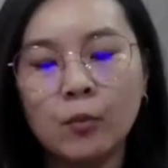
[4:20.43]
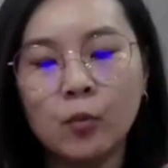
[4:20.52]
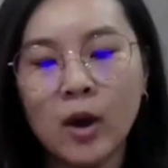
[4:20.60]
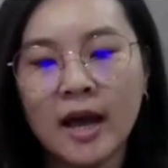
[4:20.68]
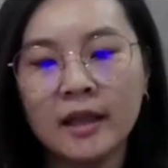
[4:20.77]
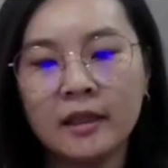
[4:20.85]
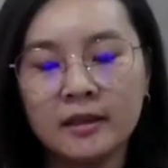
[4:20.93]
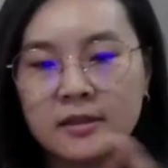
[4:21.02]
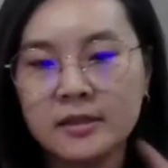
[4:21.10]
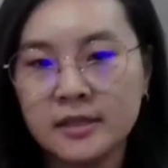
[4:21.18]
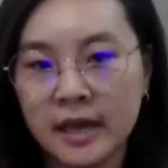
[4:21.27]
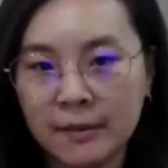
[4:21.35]
where
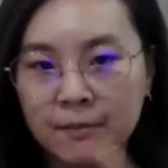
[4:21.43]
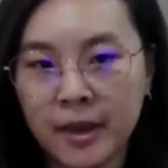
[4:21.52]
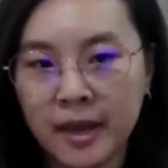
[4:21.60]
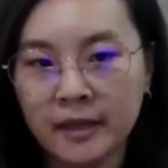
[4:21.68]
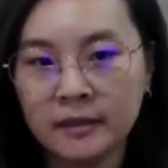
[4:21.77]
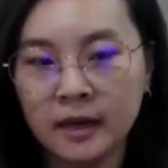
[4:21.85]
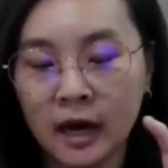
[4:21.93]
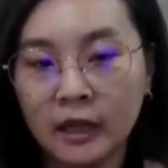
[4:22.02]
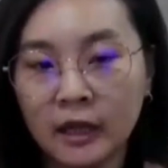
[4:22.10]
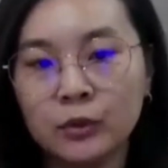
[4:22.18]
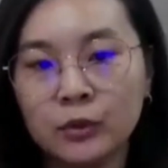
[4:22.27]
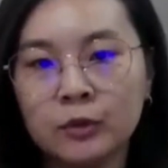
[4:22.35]
these 10-man
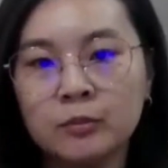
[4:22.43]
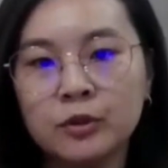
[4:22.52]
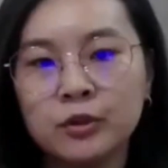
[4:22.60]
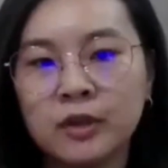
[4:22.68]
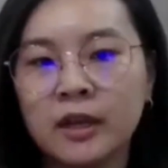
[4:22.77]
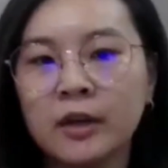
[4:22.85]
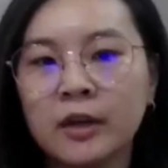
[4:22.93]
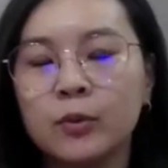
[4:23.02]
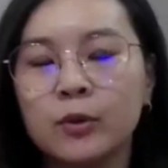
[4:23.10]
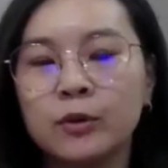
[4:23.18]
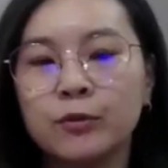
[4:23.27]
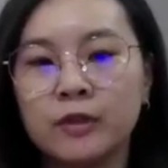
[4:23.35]
art group, together
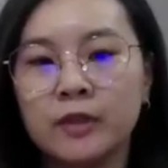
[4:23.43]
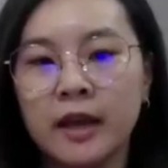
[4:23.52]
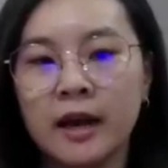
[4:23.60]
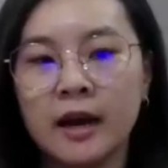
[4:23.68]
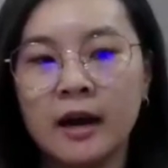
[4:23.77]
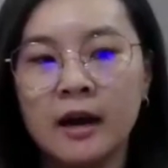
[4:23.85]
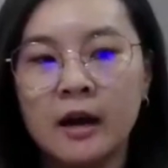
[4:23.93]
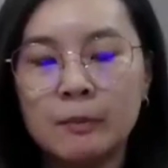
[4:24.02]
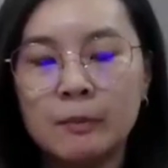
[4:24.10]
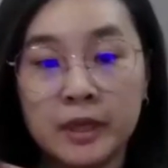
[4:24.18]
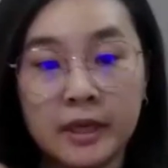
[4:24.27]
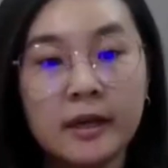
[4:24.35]
with their
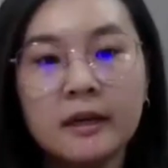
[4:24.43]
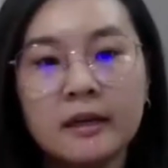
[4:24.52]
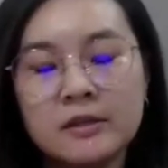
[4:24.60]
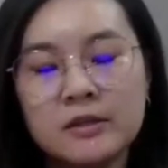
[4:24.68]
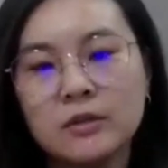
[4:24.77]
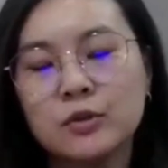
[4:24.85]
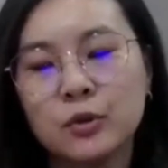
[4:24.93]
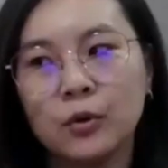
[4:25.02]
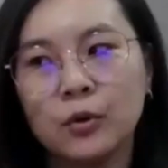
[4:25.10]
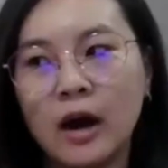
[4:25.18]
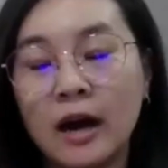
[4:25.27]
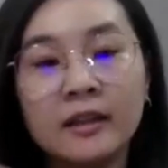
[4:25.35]
peers,
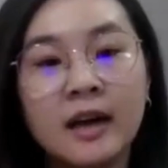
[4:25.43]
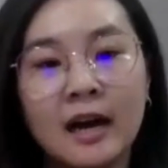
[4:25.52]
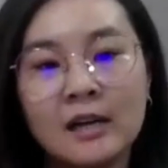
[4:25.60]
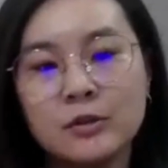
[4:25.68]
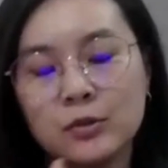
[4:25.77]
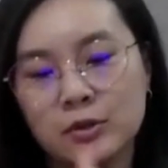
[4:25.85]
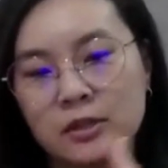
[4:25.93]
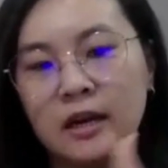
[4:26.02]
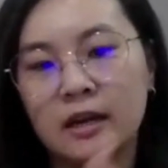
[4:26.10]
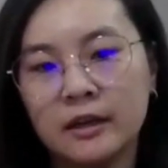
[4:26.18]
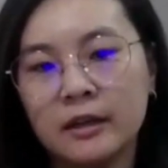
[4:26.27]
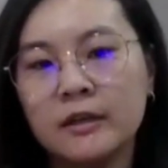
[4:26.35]
so other art
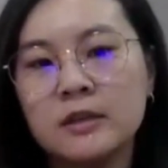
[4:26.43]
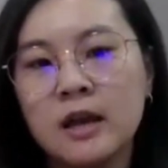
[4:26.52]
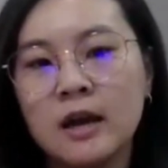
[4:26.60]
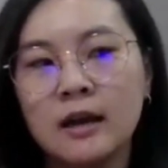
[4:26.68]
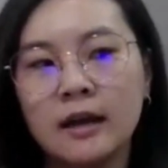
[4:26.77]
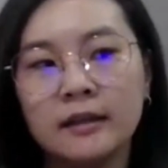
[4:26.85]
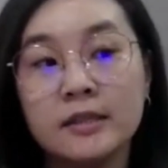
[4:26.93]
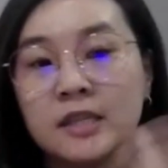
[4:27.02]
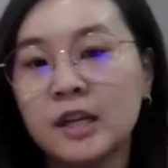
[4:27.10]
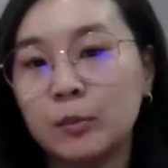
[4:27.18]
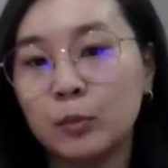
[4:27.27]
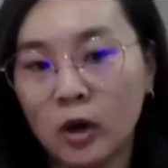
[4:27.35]
societies, like the
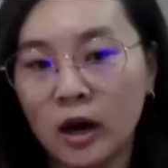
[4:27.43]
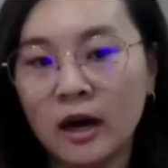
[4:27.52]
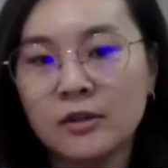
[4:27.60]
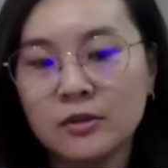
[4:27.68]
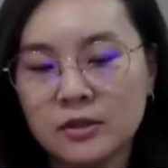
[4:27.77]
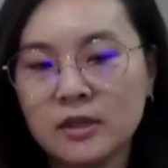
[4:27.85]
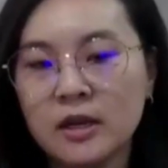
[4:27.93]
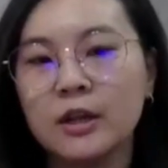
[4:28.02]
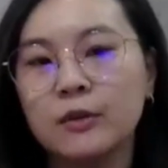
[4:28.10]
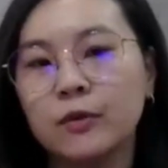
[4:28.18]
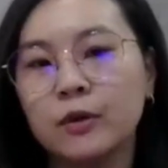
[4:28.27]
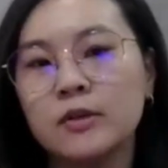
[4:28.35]
Singapore Art
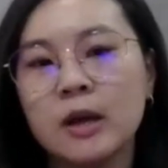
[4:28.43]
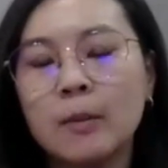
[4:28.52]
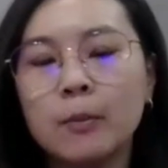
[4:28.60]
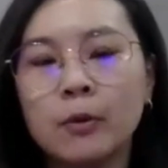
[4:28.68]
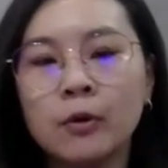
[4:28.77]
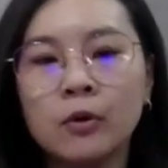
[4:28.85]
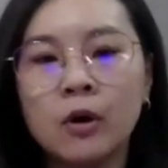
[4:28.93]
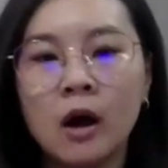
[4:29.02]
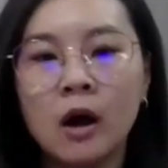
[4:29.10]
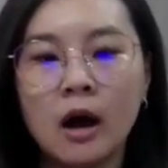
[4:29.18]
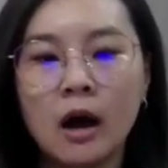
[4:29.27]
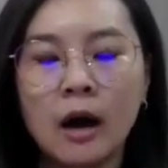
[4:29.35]
Society, for example,
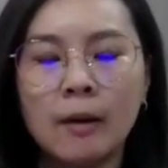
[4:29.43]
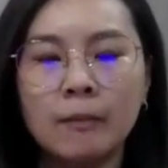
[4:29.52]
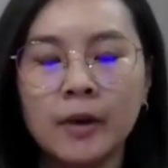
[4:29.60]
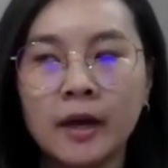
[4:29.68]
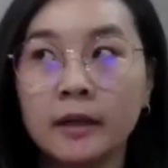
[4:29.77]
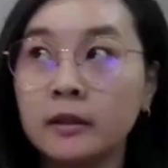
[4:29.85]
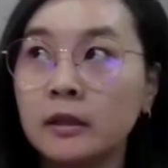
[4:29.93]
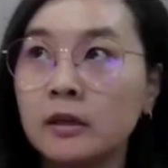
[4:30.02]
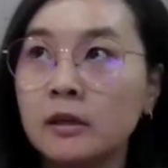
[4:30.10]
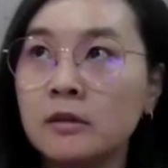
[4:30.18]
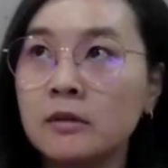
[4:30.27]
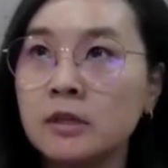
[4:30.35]
and
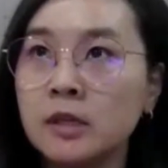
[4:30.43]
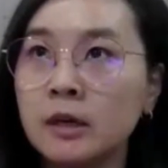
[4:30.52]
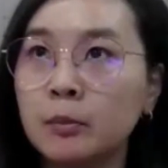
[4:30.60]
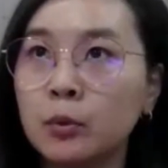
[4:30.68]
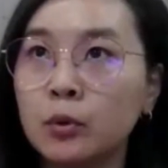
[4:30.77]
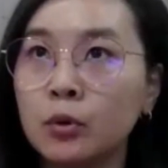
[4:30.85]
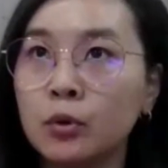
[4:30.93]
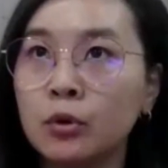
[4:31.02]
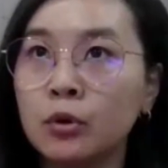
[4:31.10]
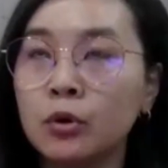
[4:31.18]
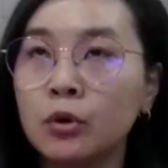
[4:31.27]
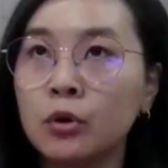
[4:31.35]
the
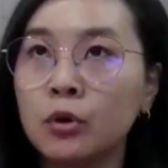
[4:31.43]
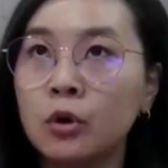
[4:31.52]
Singapore